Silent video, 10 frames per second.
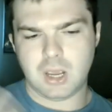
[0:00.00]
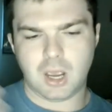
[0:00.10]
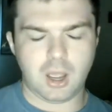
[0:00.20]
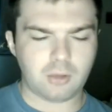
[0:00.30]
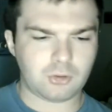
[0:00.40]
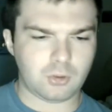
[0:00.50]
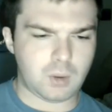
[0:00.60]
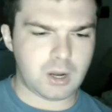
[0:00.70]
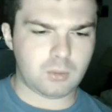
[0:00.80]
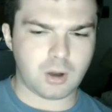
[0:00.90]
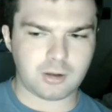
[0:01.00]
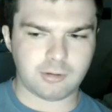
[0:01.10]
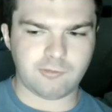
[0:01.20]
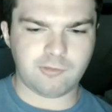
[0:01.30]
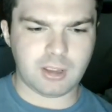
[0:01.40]
I also wanted to work
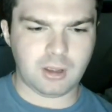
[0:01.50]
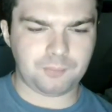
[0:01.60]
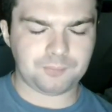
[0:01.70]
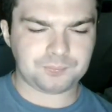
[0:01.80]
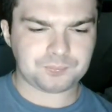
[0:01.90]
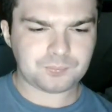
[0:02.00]
in film.